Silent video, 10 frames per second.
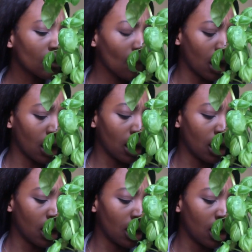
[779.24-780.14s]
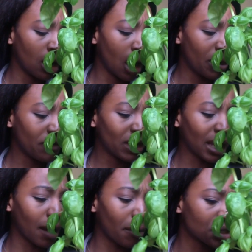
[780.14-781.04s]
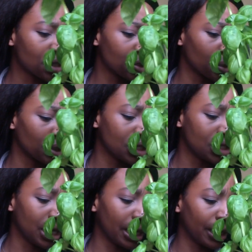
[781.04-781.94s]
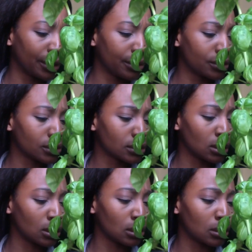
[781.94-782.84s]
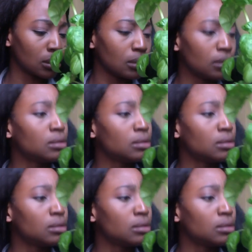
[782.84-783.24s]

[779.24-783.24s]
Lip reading: I feel like a bunch of these are dead, so